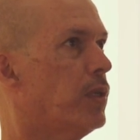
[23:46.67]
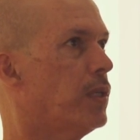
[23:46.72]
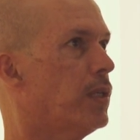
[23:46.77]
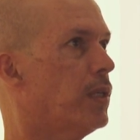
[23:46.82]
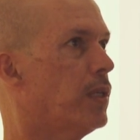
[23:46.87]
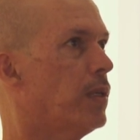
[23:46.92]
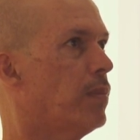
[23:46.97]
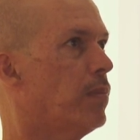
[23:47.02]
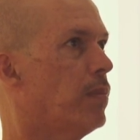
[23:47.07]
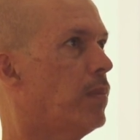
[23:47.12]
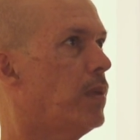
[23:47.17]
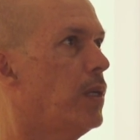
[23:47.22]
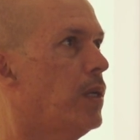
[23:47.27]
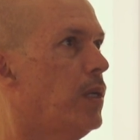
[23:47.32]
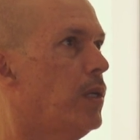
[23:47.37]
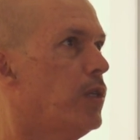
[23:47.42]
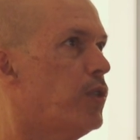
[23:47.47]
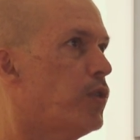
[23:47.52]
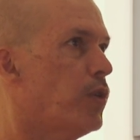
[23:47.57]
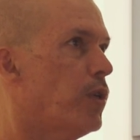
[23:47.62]
And um,
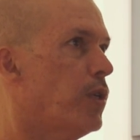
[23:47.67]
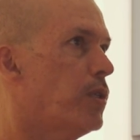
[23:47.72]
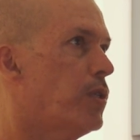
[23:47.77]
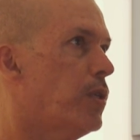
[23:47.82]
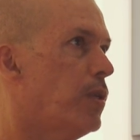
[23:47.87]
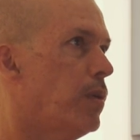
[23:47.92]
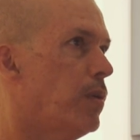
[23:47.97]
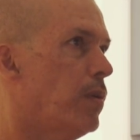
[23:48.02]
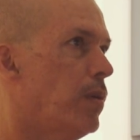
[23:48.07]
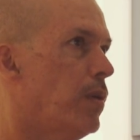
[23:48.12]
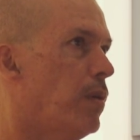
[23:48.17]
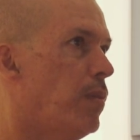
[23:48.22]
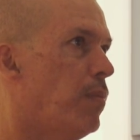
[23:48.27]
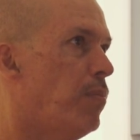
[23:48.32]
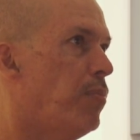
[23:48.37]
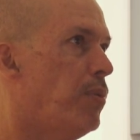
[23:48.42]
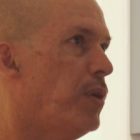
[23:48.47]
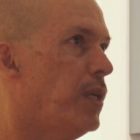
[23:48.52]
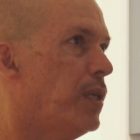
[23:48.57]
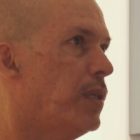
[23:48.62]
trying to
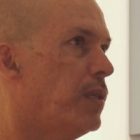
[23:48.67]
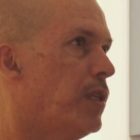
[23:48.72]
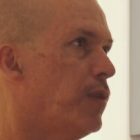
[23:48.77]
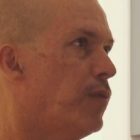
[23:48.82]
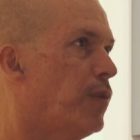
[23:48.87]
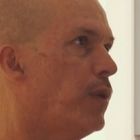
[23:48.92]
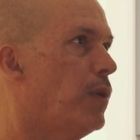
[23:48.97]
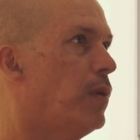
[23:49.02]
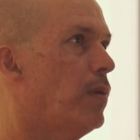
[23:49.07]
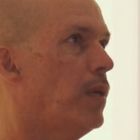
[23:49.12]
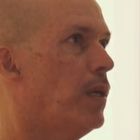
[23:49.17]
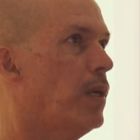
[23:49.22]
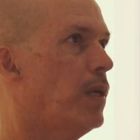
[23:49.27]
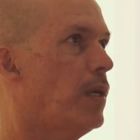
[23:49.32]
bring different,